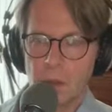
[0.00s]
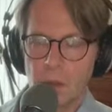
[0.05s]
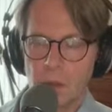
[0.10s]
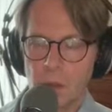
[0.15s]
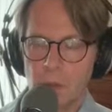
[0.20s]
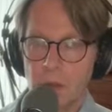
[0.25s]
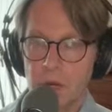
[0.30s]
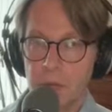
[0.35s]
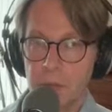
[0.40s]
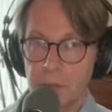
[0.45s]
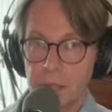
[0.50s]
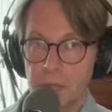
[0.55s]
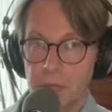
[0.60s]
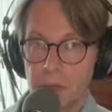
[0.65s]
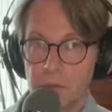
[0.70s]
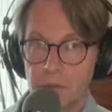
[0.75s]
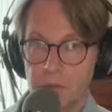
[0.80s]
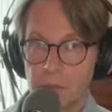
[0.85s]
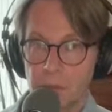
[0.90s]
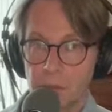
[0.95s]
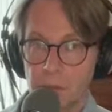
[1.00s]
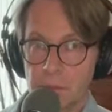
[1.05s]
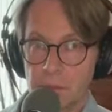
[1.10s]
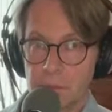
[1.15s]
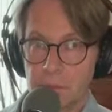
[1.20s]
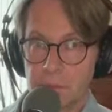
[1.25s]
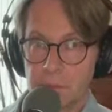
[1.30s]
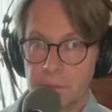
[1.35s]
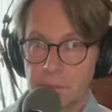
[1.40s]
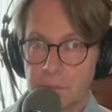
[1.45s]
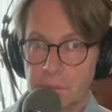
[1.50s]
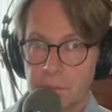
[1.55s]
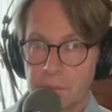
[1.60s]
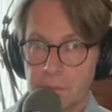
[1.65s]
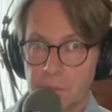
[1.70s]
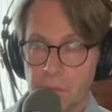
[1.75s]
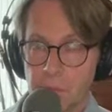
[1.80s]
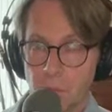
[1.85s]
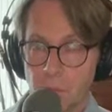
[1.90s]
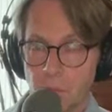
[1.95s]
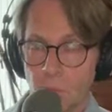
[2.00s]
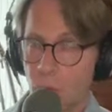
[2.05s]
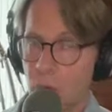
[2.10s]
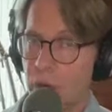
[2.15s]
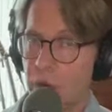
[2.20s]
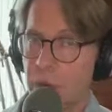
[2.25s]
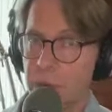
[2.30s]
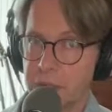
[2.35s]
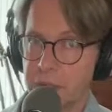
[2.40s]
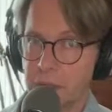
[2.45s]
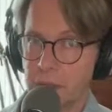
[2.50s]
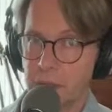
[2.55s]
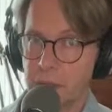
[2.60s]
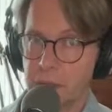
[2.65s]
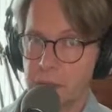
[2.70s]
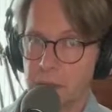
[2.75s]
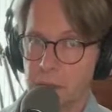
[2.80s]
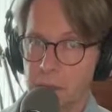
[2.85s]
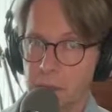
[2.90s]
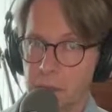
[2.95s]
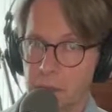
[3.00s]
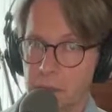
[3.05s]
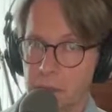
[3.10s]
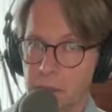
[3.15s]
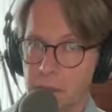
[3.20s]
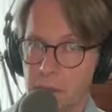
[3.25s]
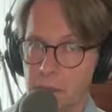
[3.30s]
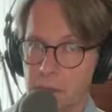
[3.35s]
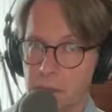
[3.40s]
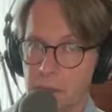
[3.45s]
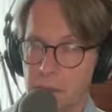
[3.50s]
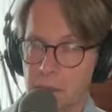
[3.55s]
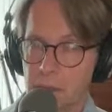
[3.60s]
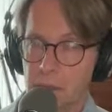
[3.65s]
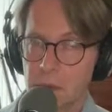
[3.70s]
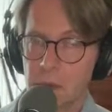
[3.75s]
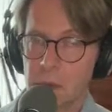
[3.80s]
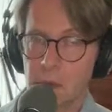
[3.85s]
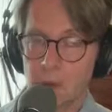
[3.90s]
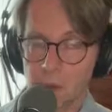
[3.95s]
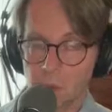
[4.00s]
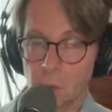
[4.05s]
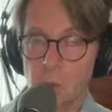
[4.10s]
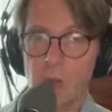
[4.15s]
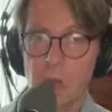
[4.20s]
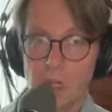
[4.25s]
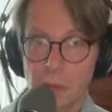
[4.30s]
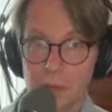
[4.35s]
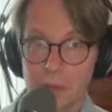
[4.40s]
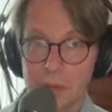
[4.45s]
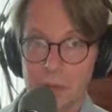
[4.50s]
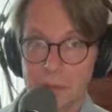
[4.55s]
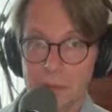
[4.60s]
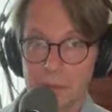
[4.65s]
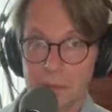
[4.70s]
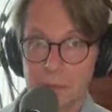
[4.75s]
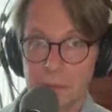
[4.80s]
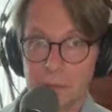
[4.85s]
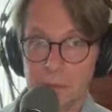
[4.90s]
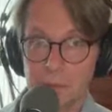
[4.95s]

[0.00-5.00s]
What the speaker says: Where do we come from? Where are we going? And why are we here?